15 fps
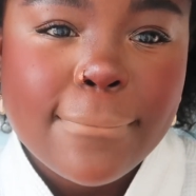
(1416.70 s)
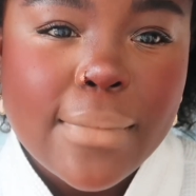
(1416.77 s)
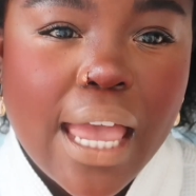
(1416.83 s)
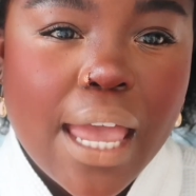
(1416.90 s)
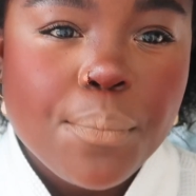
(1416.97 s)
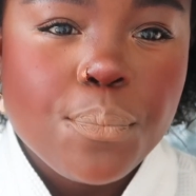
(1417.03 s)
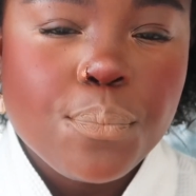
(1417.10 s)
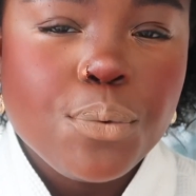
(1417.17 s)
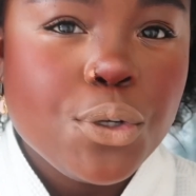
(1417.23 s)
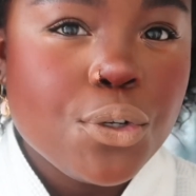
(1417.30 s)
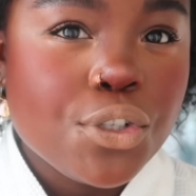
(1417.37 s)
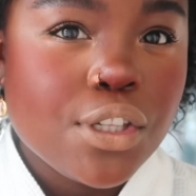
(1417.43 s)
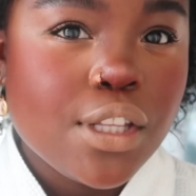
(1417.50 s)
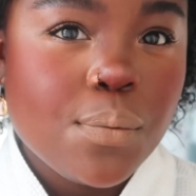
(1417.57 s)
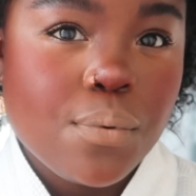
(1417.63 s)
I
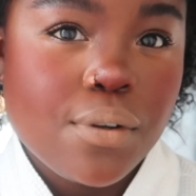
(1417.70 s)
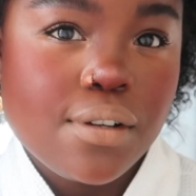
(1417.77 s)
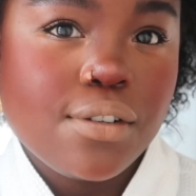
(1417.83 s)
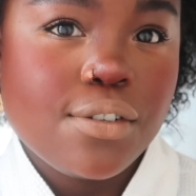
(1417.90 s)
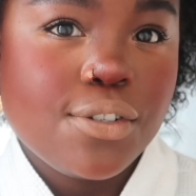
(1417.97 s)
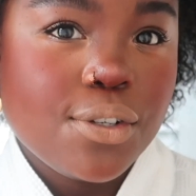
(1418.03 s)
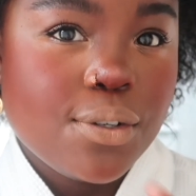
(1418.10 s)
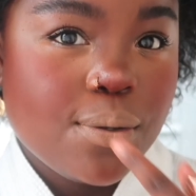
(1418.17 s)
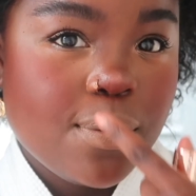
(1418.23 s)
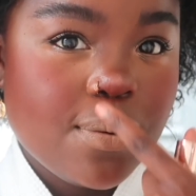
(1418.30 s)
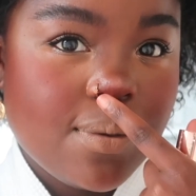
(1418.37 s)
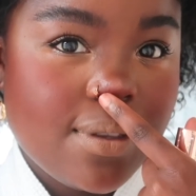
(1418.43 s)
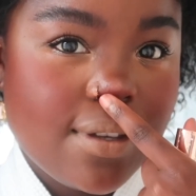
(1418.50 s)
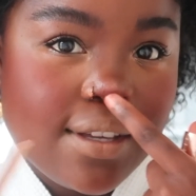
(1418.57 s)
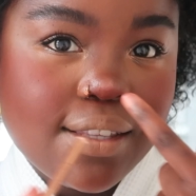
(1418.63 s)
usually wouldn't do
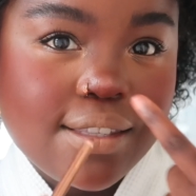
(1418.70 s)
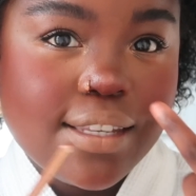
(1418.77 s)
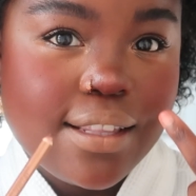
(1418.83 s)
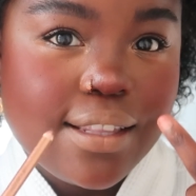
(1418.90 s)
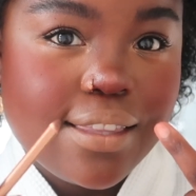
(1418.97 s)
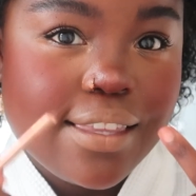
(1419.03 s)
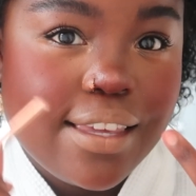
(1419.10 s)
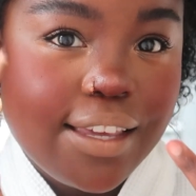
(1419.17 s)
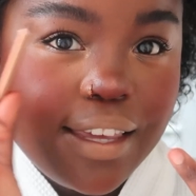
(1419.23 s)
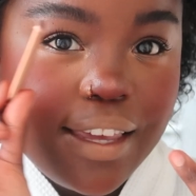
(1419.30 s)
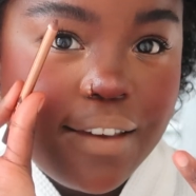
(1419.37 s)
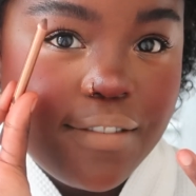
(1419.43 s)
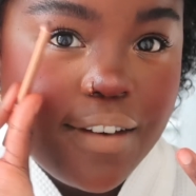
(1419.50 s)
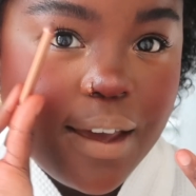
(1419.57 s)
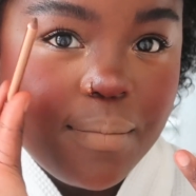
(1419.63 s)
the concealer thing
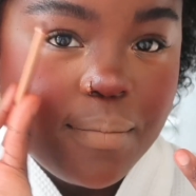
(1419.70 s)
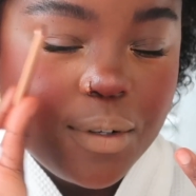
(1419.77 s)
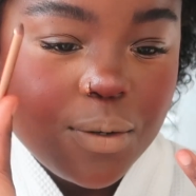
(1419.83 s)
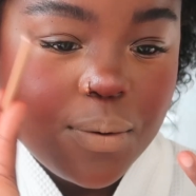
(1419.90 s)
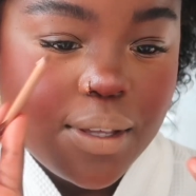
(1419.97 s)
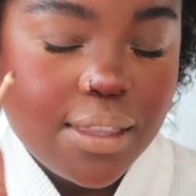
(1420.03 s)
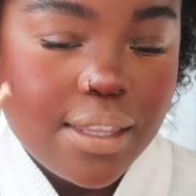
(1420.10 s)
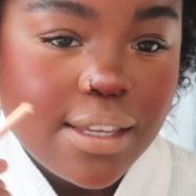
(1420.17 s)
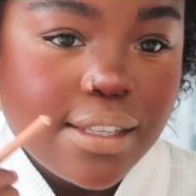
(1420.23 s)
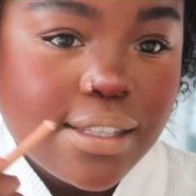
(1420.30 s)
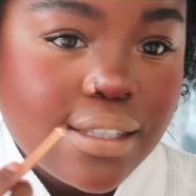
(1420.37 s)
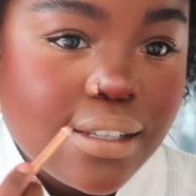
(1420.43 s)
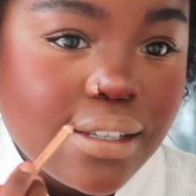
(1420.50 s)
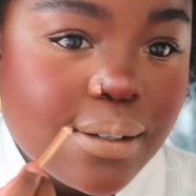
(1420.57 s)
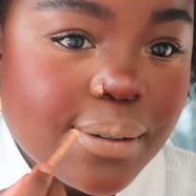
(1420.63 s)
if I'm doing this.
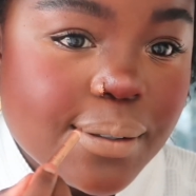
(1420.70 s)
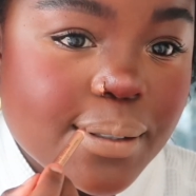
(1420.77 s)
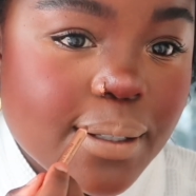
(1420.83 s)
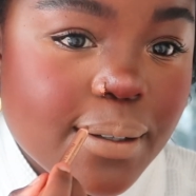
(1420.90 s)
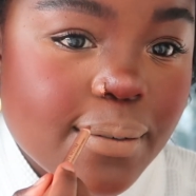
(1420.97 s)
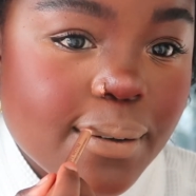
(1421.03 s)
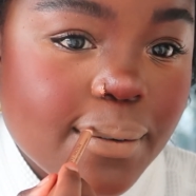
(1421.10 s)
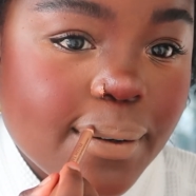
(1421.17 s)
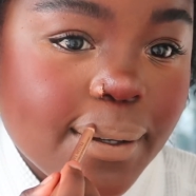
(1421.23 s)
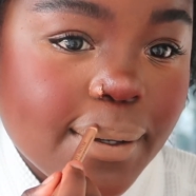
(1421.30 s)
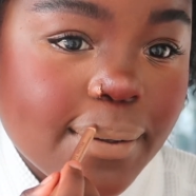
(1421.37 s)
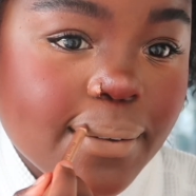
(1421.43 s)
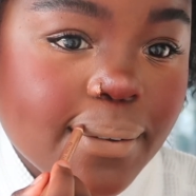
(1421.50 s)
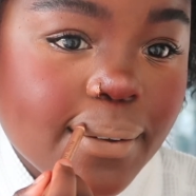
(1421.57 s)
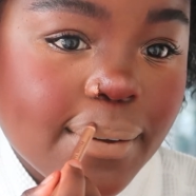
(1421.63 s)
Let's see if it
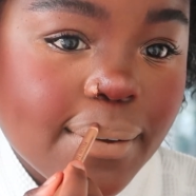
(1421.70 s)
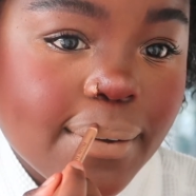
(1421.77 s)
works.